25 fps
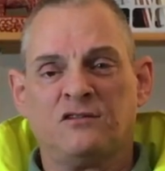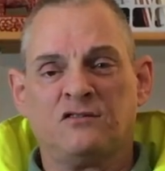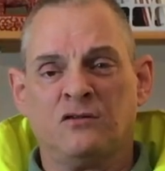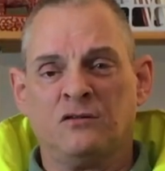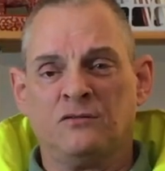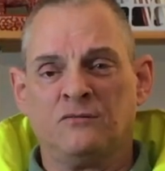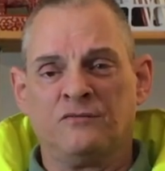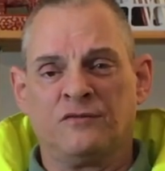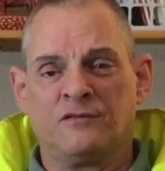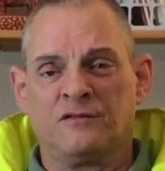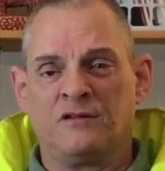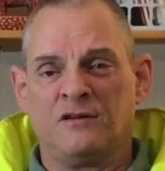
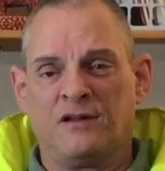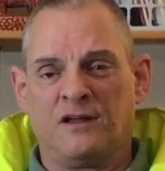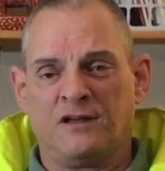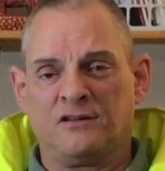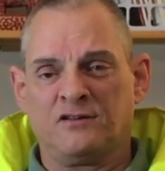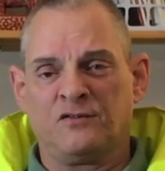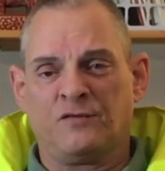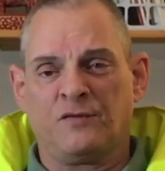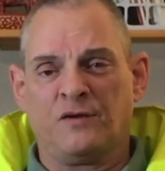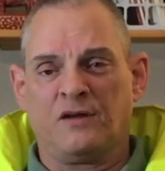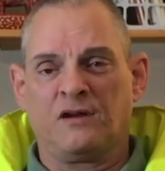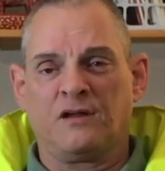tuned for the
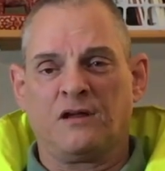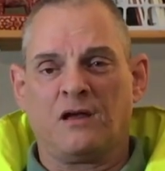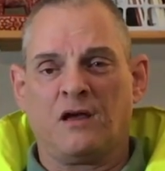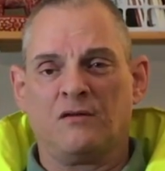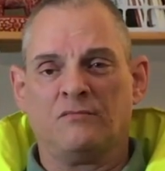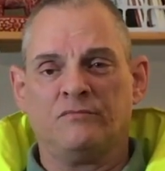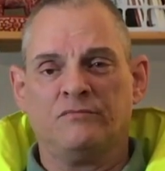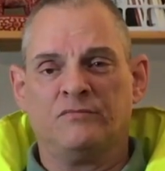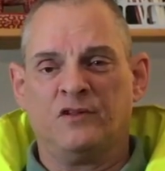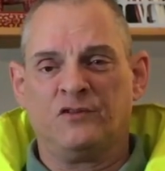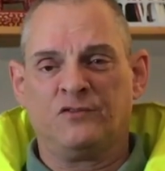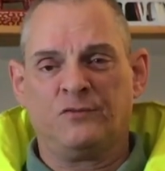next
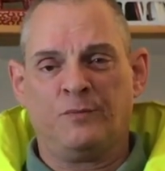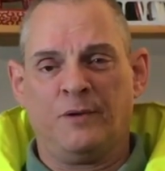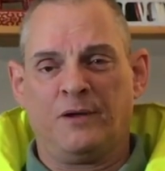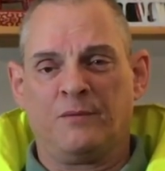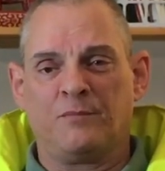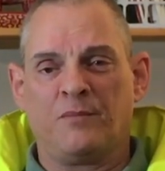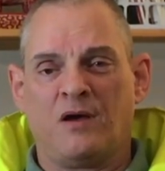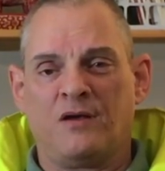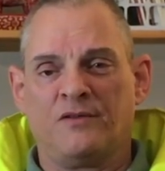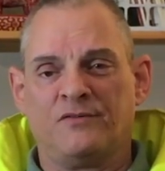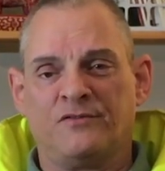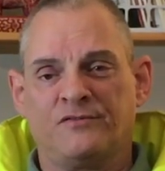video. This is
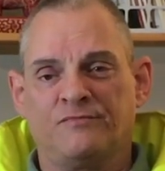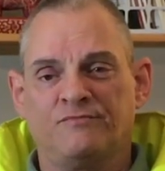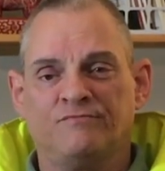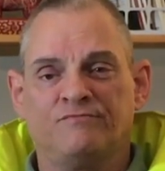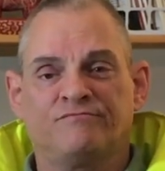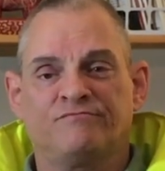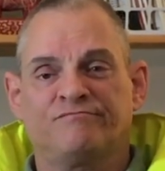Big Boss.